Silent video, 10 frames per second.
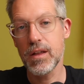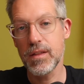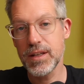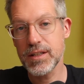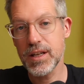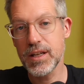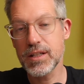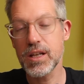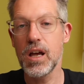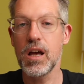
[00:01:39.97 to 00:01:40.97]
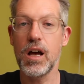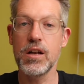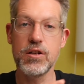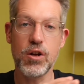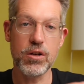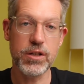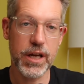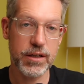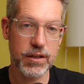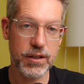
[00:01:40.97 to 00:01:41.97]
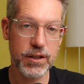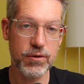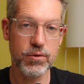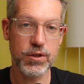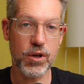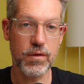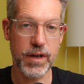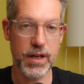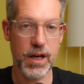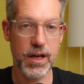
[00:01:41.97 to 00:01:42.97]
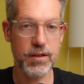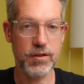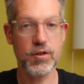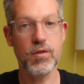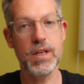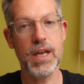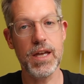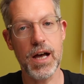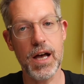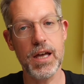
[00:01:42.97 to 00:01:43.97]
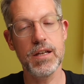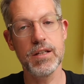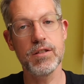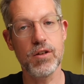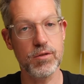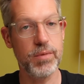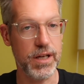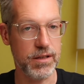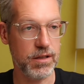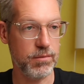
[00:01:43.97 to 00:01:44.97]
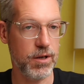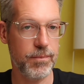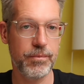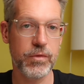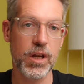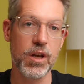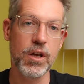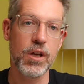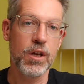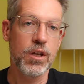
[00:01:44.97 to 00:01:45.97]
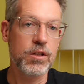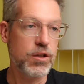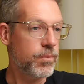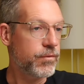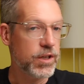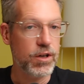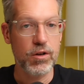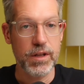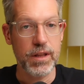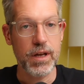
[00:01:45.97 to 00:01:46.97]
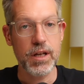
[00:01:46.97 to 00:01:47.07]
this is a non-technical use of AI, so the AI is not patentable. So on the other hand,